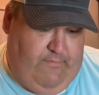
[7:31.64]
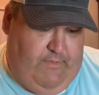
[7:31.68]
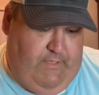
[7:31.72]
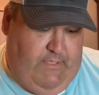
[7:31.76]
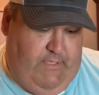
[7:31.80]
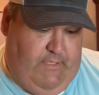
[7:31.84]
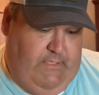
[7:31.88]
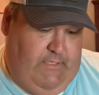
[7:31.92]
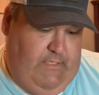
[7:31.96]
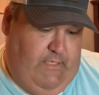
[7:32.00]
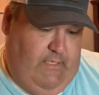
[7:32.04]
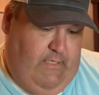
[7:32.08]

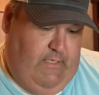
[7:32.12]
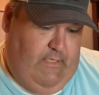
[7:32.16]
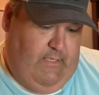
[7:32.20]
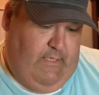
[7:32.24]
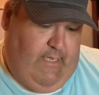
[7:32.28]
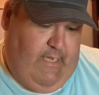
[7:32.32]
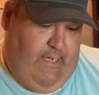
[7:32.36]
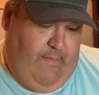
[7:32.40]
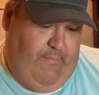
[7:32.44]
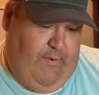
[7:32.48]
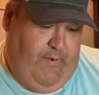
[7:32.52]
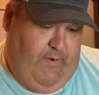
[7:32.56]
was the
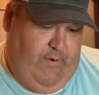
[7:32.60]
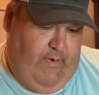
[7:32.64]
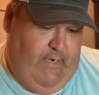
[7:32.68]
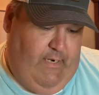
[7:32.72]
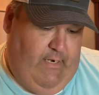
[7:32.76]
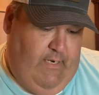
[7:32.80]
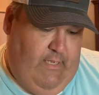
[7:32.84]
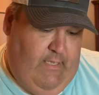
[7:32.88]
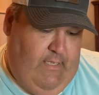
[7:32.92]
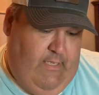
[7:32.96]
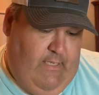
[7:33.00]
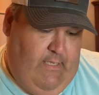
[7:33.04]
copyright.
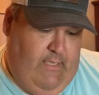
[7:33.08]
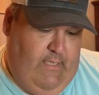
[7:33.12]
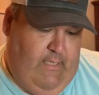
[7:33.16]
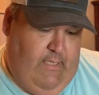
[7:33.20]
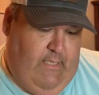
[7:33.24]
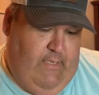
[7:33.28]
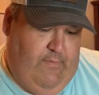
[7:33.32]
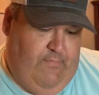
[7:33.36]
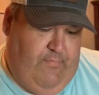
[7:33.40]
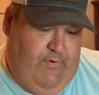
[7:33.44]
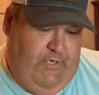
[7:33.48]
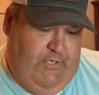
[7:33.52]

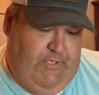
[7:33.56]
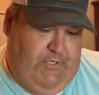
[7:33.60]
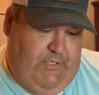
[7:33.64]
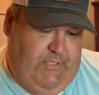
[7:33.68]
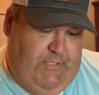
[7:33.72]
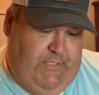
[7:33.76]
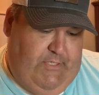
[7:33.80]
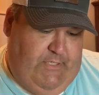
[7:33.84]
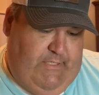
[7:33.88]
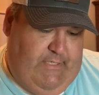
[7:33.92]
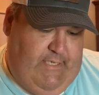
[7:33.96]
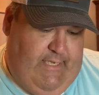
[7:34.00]
Pretty sure it says